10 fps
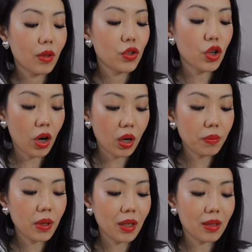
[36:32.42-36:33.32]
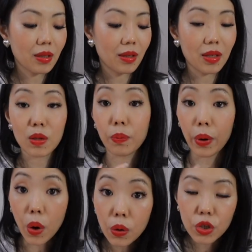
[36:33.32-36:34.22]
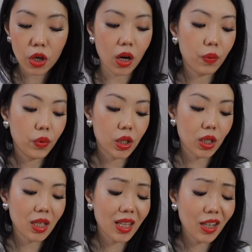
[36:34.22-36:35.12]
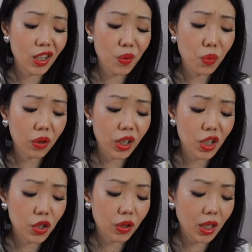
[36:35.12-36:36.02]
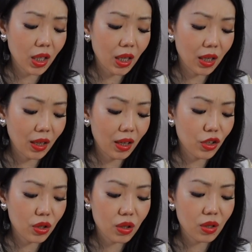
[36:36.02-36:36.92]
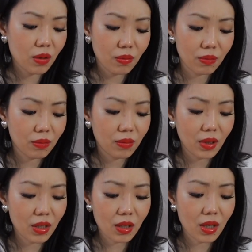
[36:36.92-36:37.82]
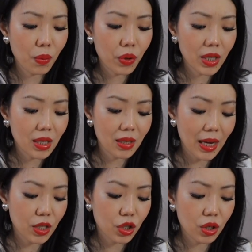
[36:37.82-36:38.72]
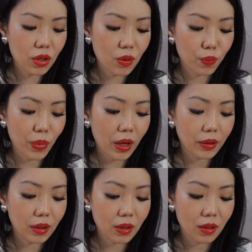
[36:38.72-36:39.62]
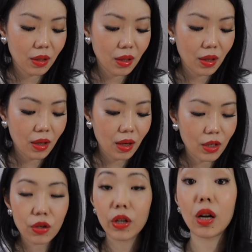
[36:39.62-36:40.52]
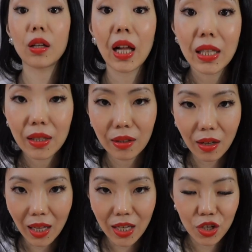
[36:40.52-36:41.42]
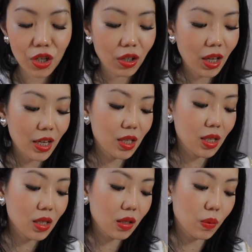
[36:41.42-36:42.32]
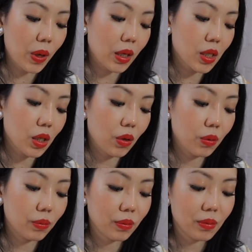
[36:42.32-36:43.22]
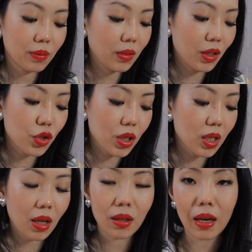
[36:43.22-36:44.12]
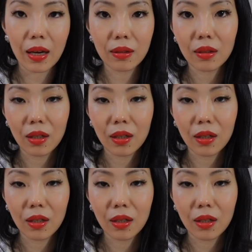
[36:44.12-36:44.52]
charm, it's this bow charm, which is actually more intricate and they just, it's the same price as last year's belt. Uh, sorry, not, not last year, last season's belt. So interesting that